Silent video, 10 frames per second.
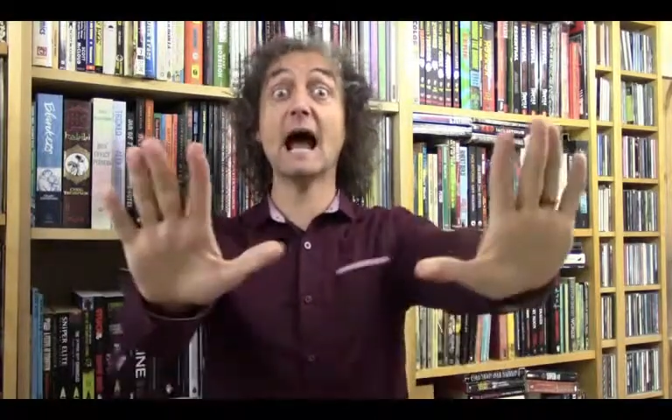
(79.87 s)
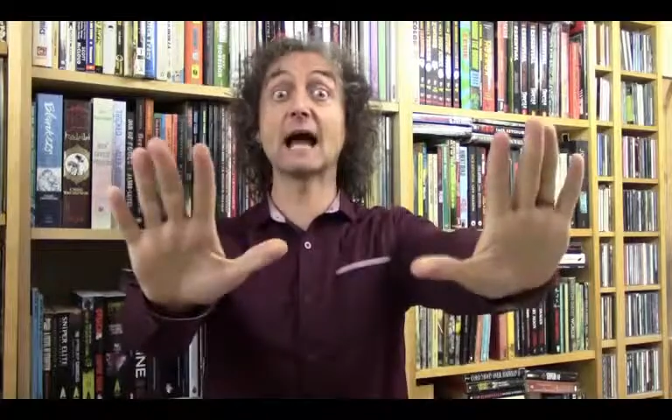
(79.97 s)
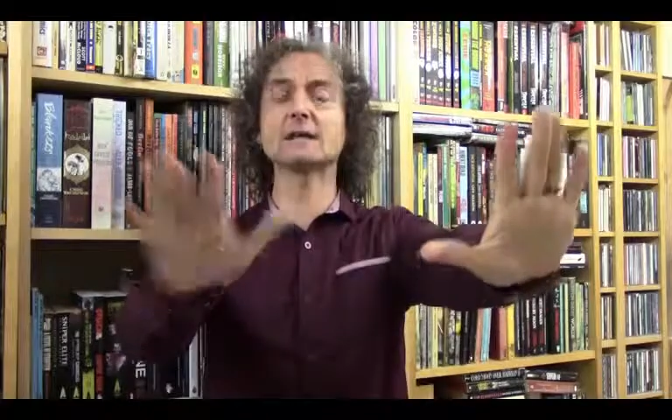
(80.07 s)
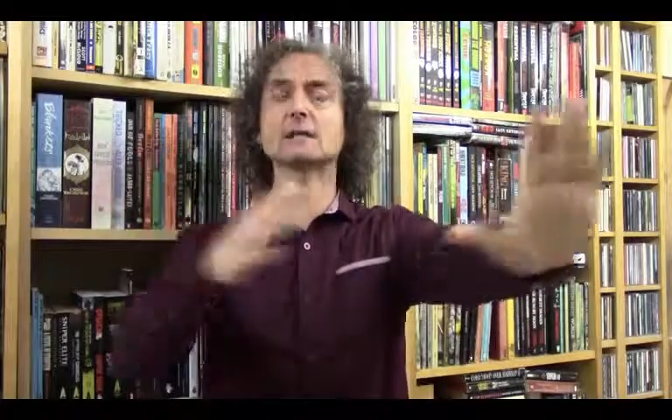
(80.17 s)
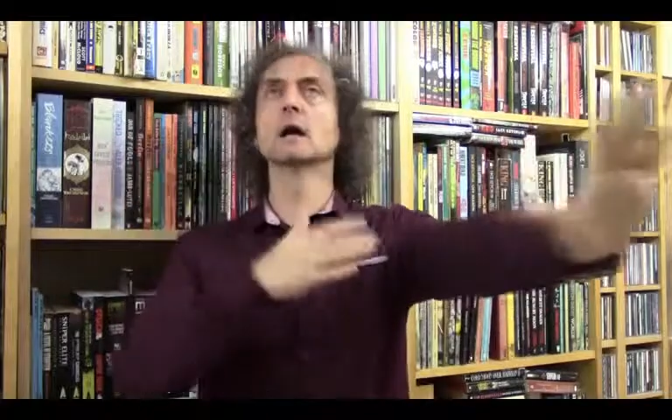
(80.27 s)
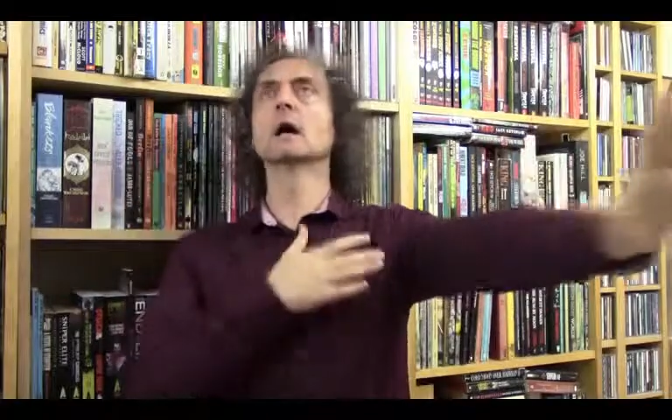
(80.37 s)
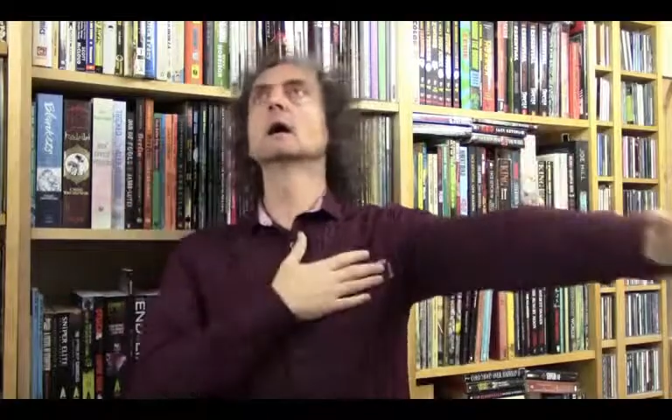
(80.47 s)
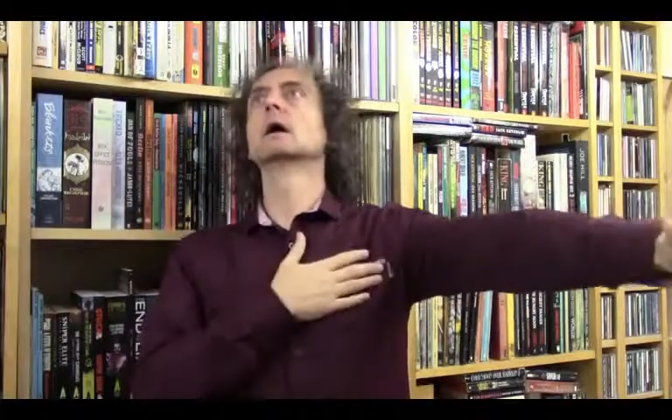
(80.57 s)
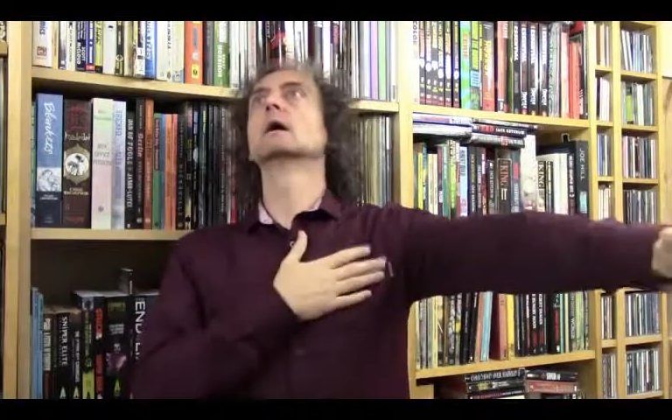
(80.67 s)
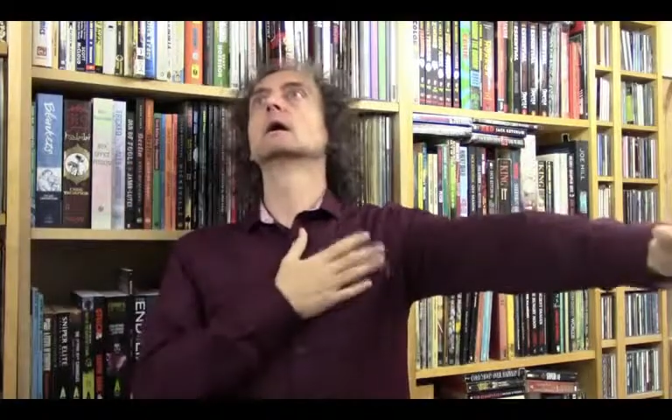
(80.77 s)
And
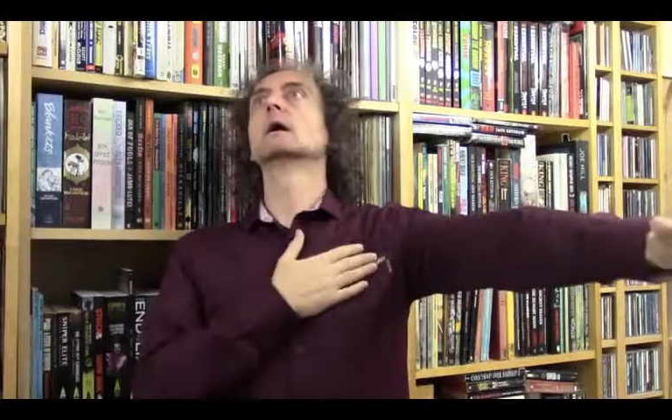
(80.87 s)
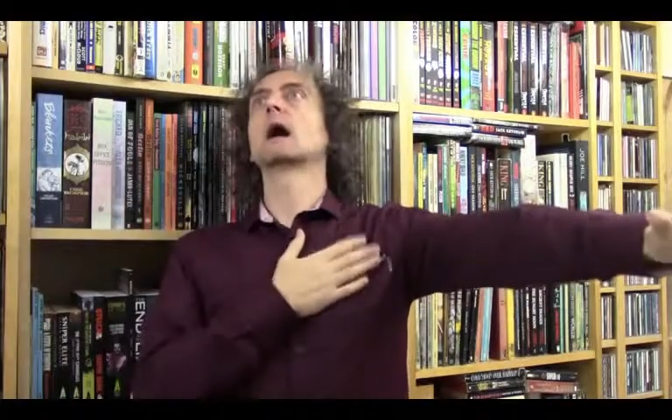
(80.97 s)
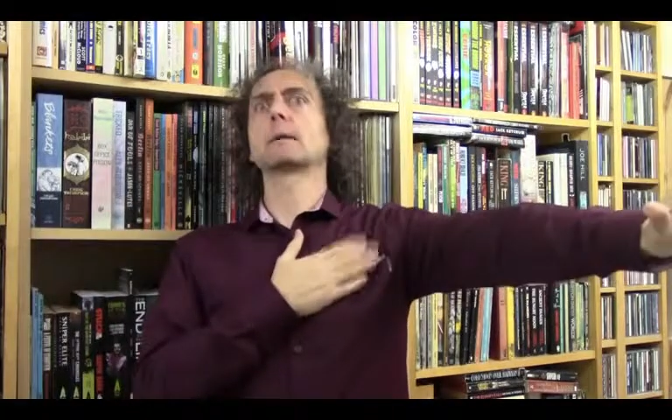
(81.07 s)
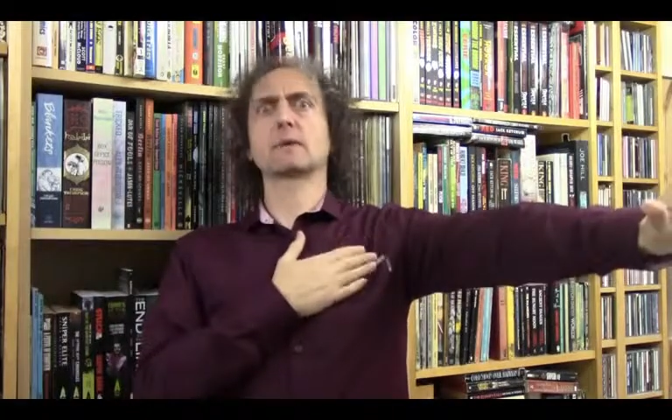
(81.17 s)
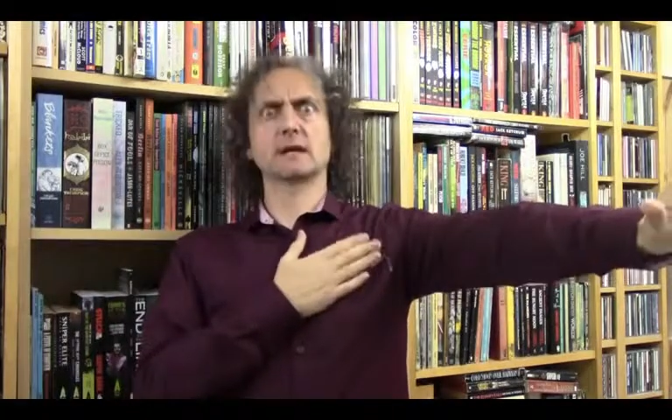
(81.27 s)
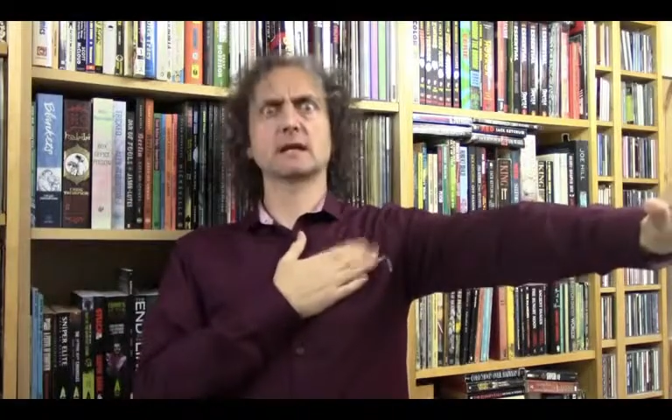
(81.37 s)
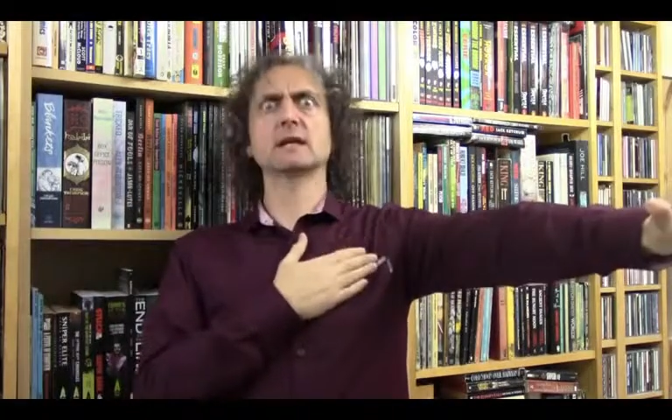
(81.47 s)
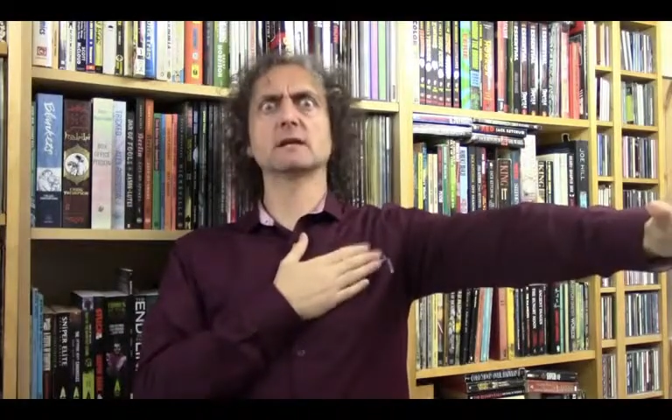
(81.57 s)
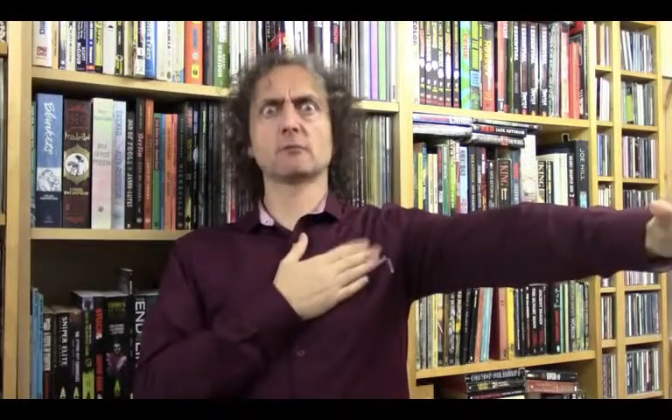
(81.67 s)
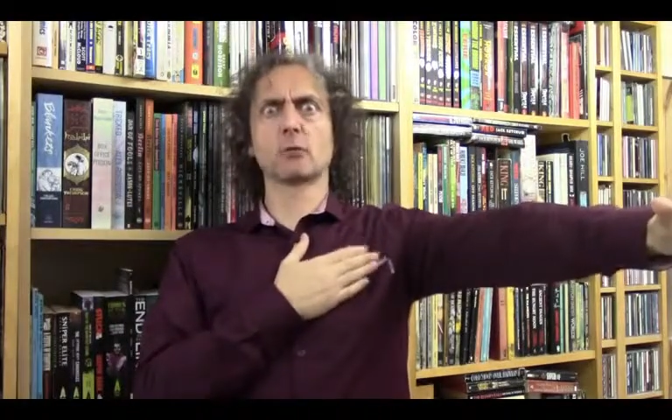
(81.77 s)
I'm getting
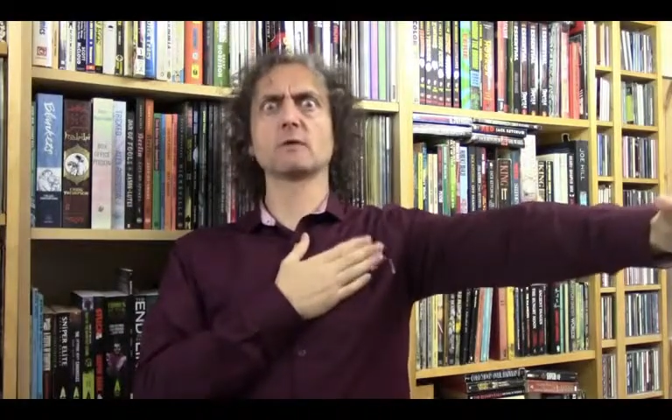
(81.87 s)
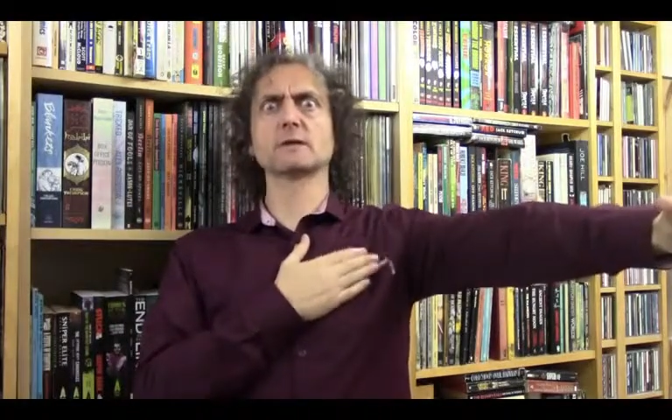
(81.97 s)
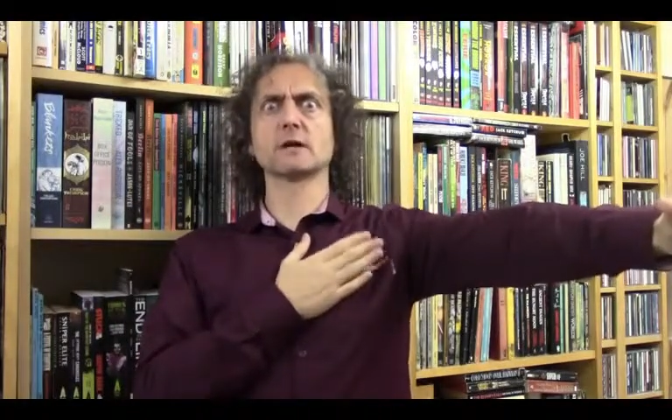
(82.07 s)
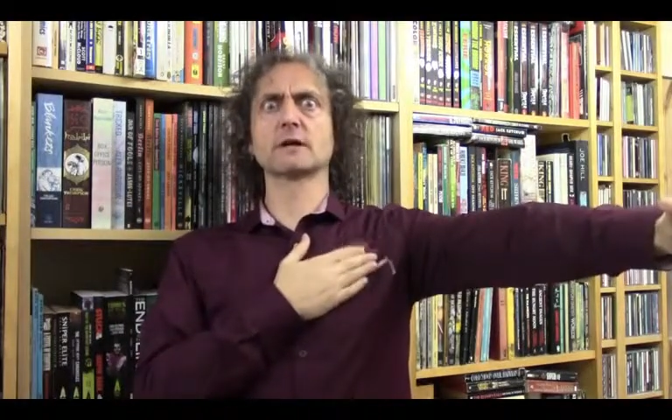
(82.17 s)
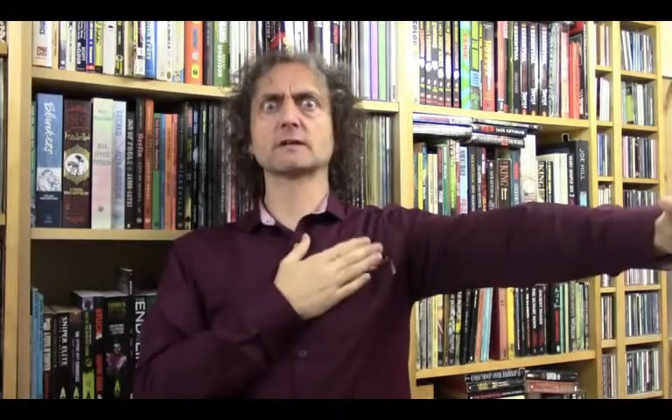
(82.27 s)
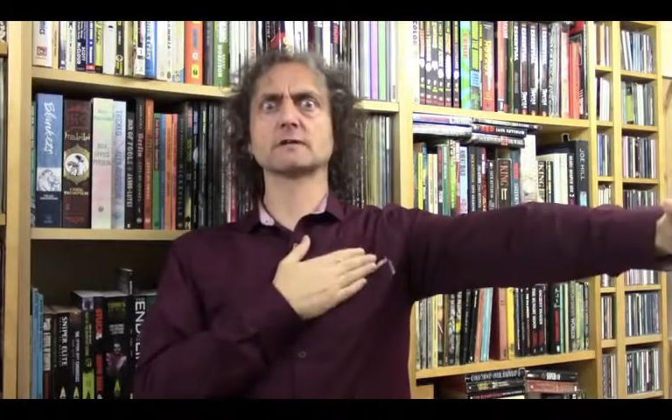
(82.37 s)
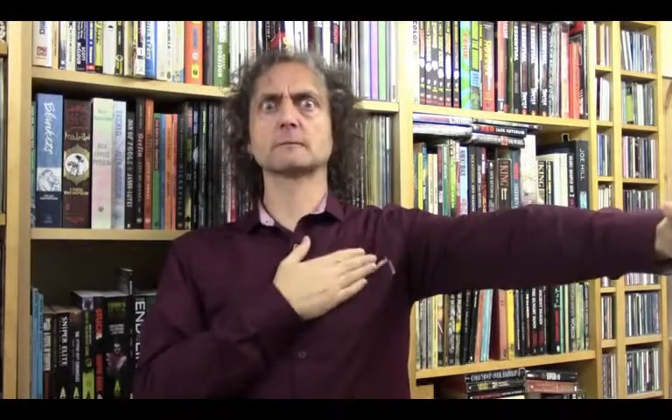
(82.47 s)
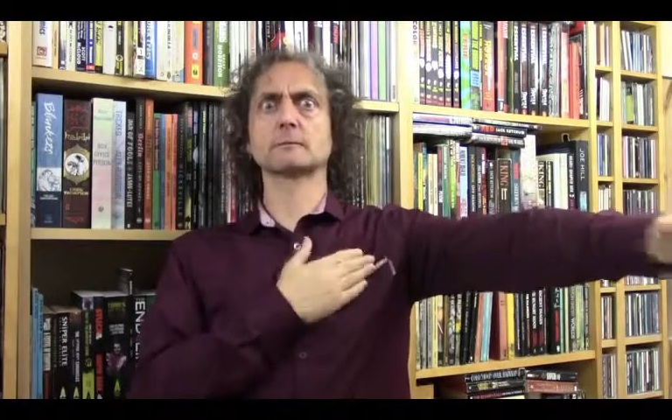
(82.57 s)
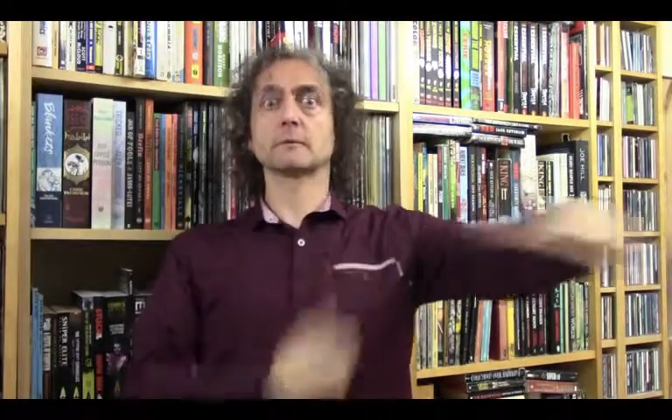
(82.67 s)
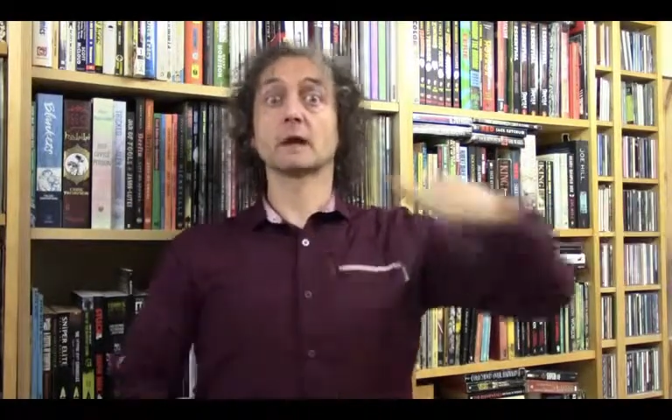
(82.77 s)
giddy from all these goodies.